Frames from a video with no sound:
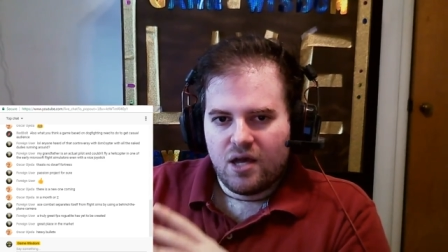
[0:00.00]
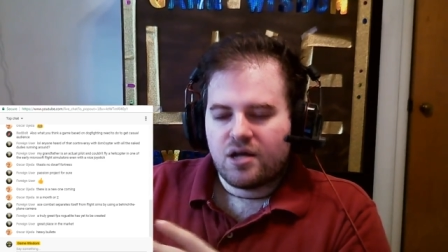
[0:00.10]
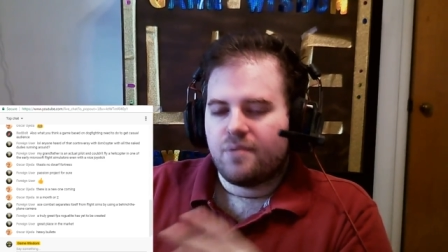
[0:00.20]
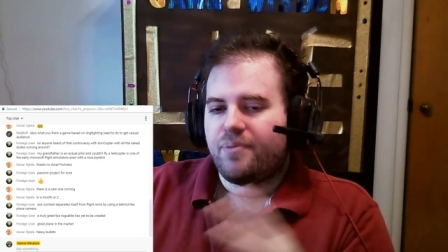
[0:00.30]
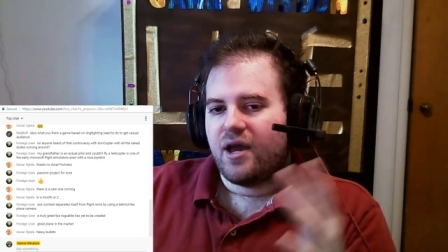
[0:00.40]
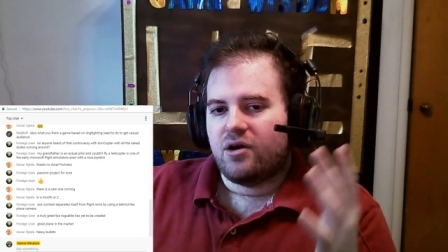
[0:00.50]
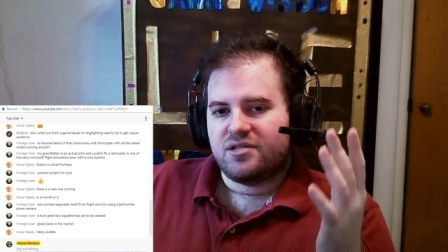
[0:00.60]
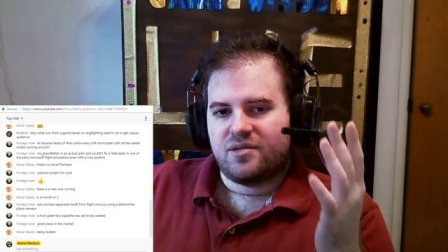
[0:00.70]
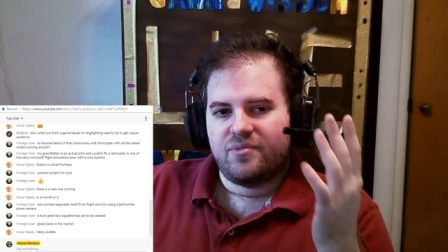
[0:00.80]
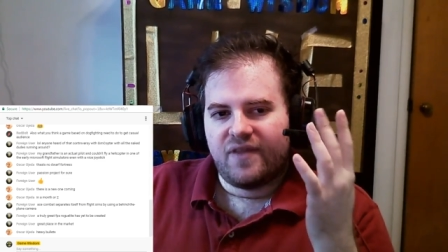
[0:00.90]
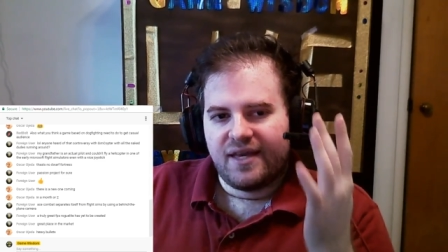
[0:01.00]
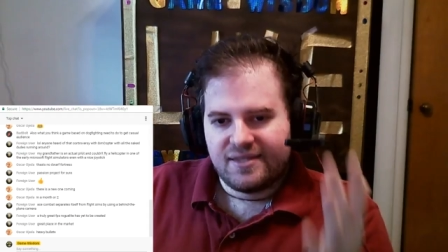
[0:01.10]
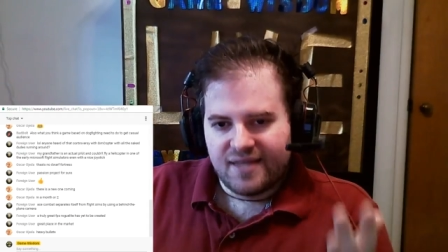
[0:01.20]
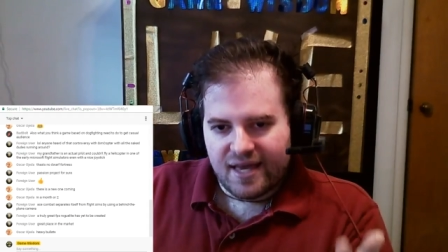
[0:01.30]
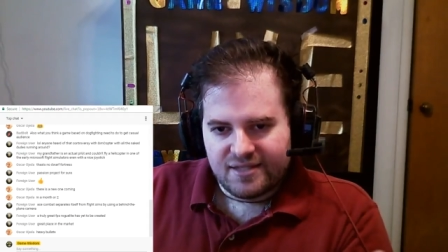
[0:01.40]
Compared to something like
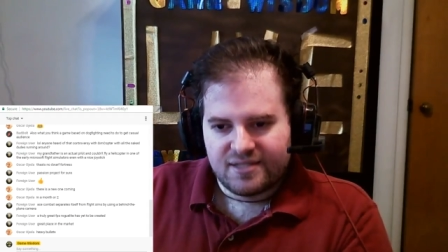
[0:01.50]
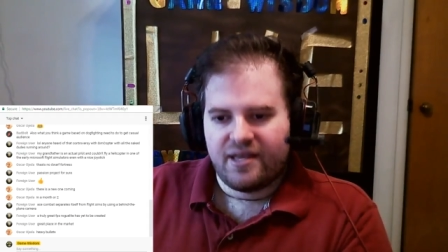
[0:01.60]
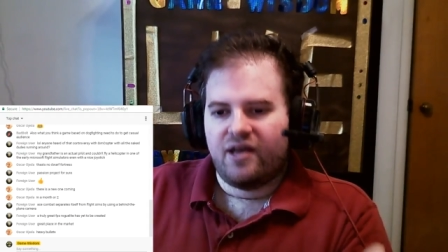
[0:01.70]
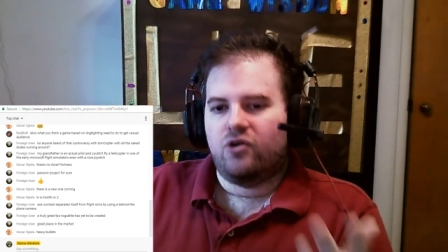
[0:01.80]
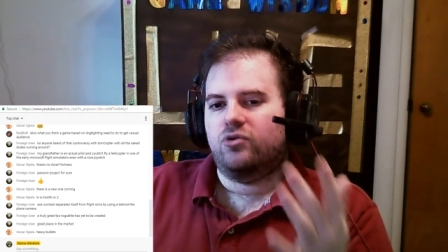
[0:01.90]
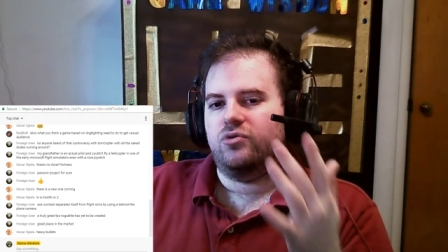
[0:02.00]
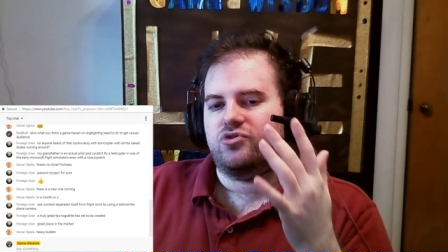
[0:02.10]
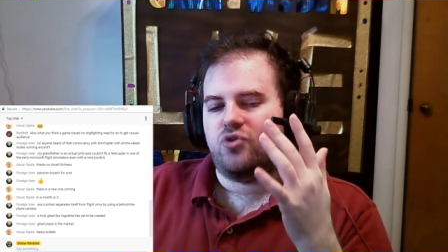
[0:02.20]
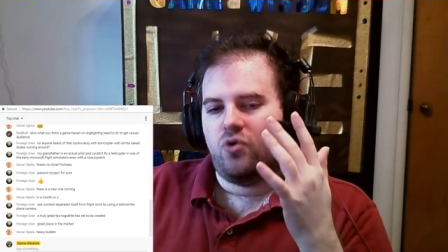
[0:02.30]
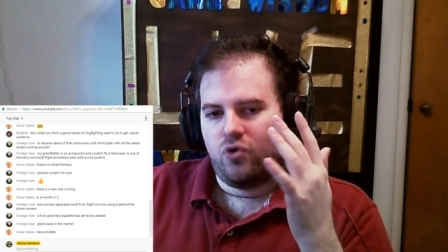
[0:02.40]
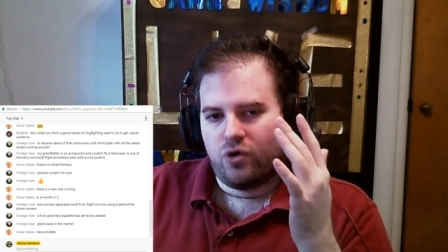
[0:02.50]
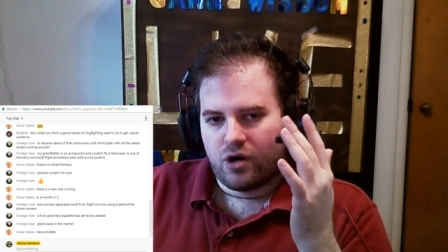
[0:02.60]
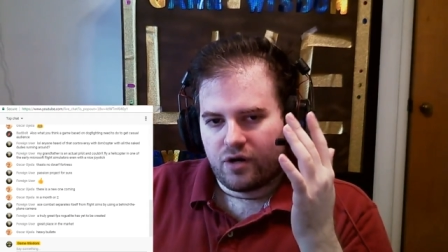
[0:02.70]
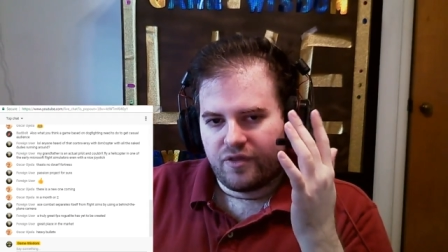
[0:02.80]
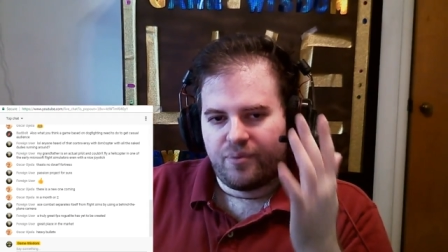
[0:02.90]
Dead Cells,
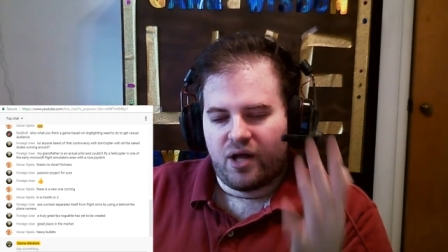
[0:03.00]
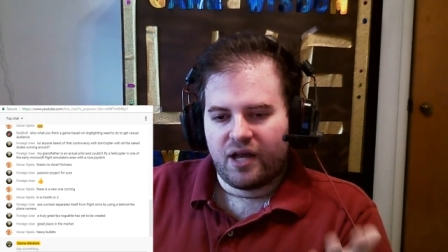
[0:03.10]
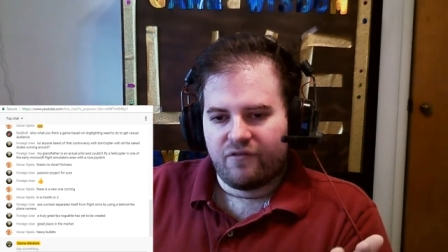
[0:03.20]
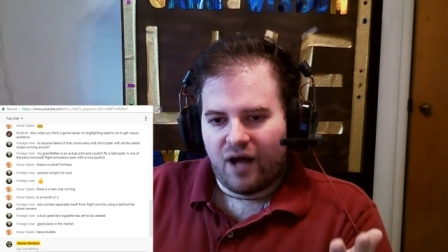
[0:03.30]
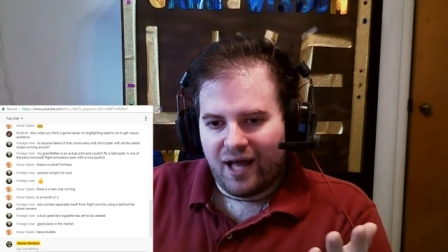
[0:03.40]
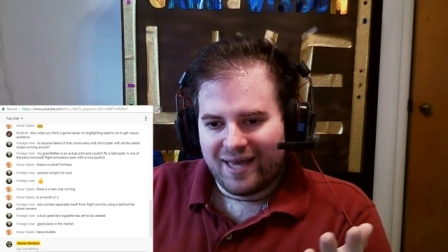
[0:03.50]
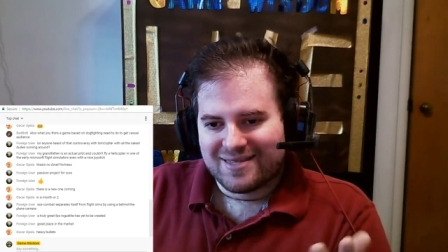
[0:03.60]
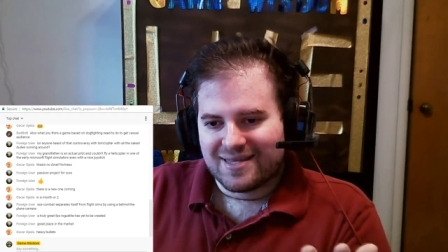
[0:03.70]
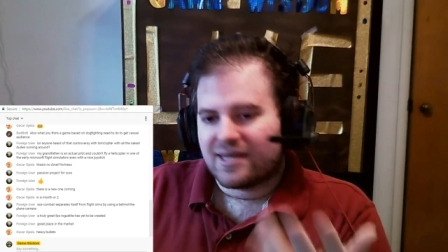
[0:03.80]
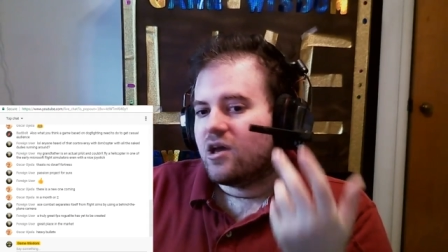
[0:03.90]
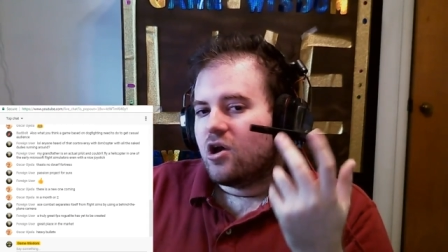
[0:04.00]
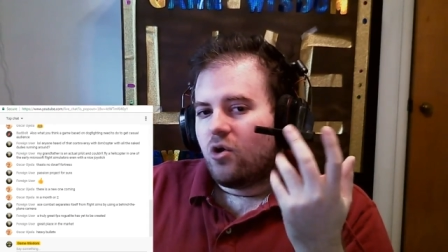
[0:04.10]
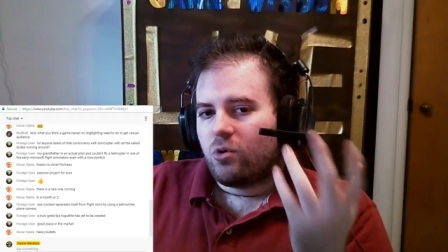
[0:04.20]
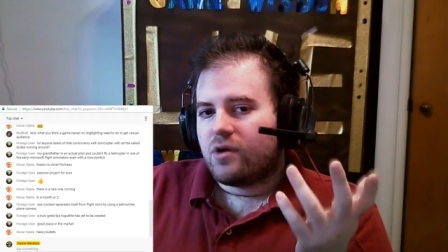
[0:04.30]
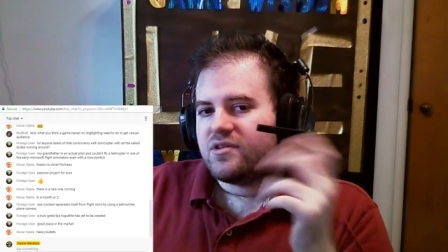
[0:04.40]
or the Binding of Isaac,
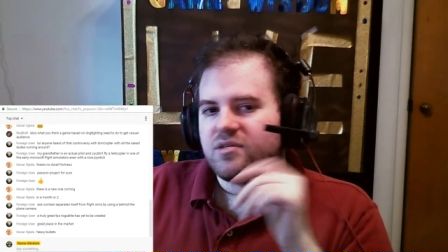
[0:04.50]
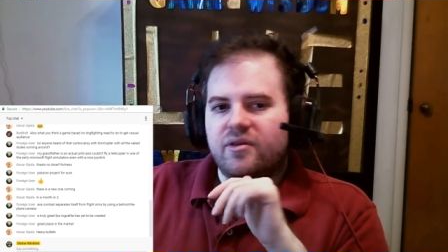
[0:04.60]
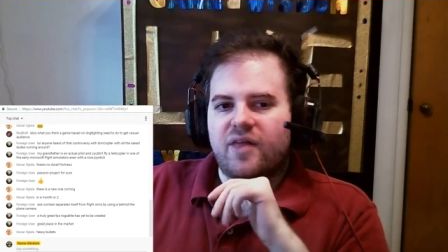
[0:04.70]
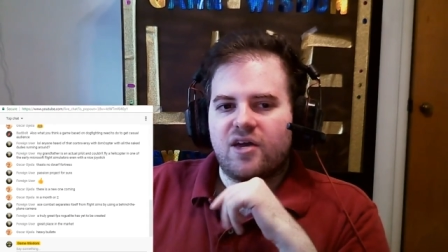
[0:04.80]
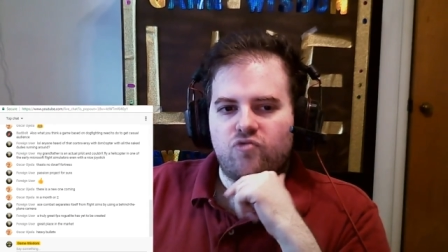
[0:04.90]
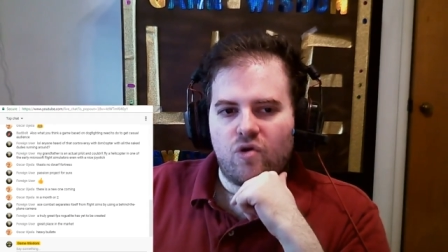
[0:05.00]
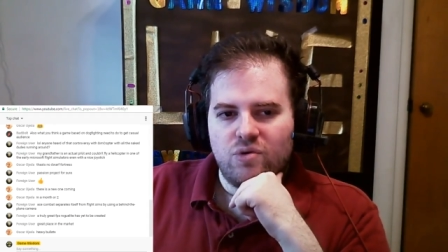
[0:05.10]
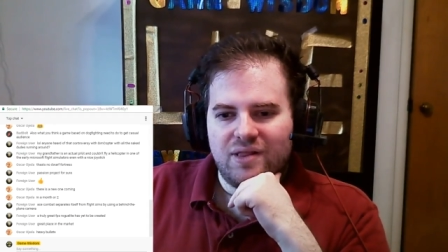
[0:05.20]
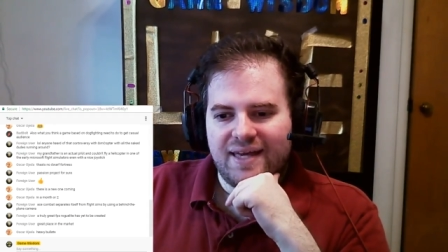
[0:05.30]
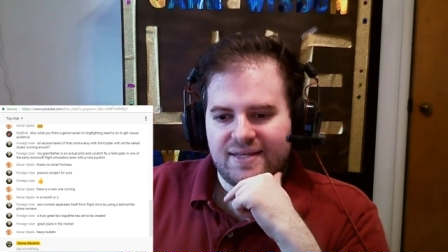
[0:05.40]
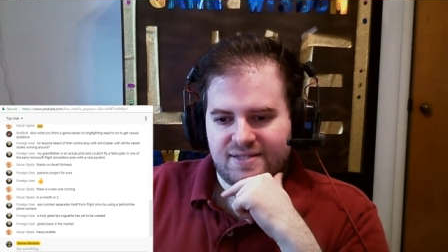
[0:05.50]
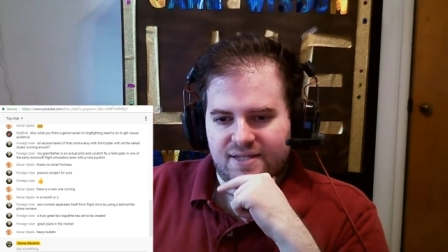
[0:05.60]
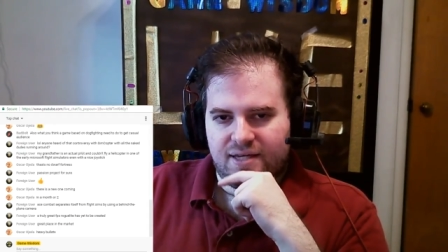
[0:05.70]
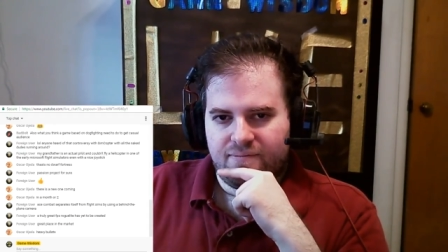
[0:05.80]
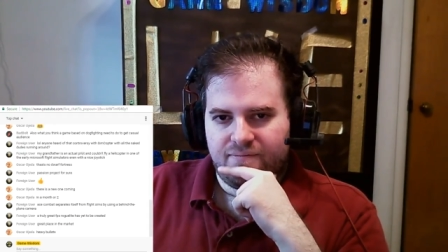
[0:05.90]
or even something like Rogue Legacy.